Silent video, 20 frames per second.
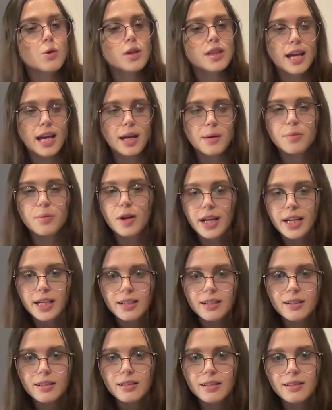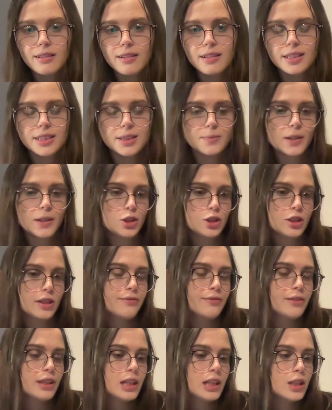they bring. Because especially
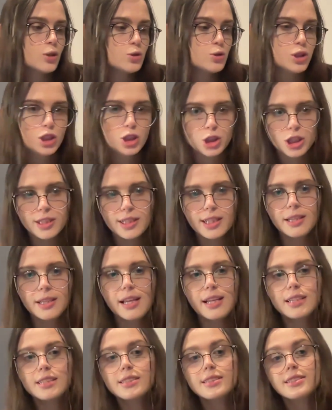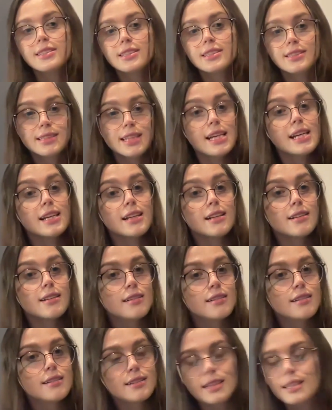if they audition and then it's the scene
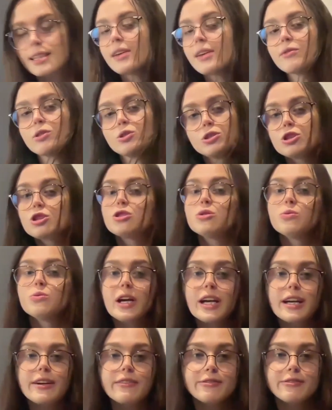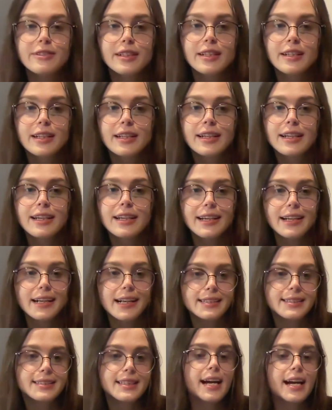that they've auditioned with,
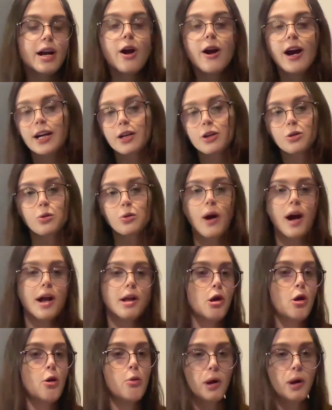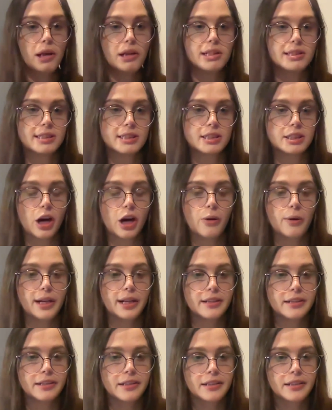it's like, all right, cool, I know where this is
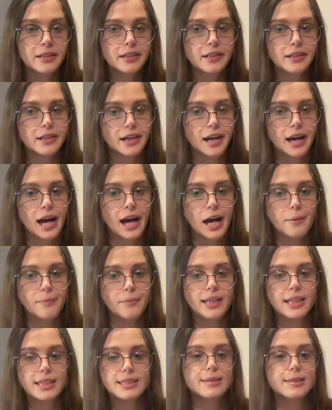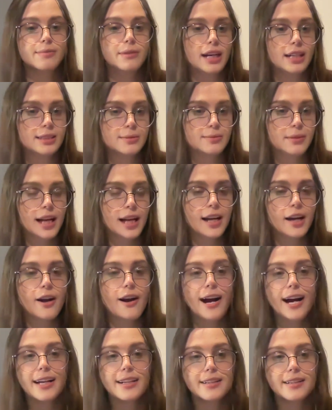going. And then sometimes it'd be like, all
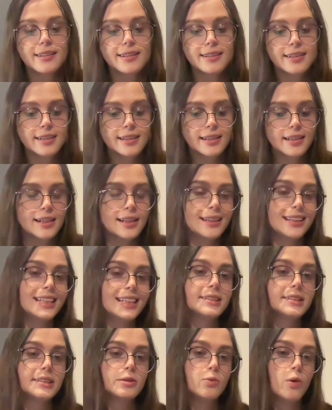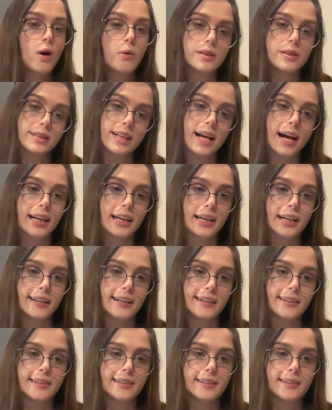right, this is what was lacking